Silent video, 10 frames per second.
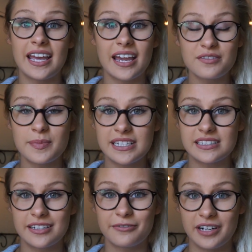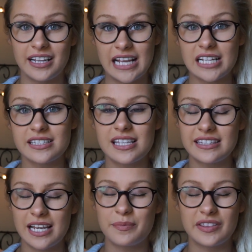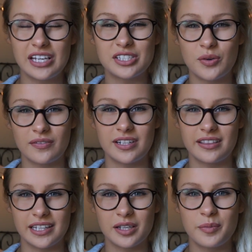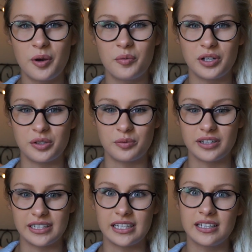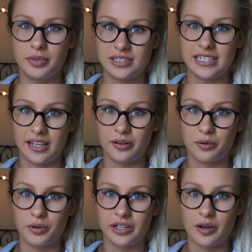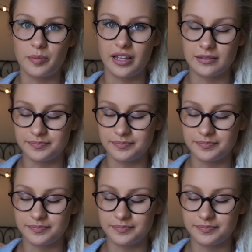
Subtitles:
everybody's different, and that's the type of things you have to think about when you really put together a workout plan.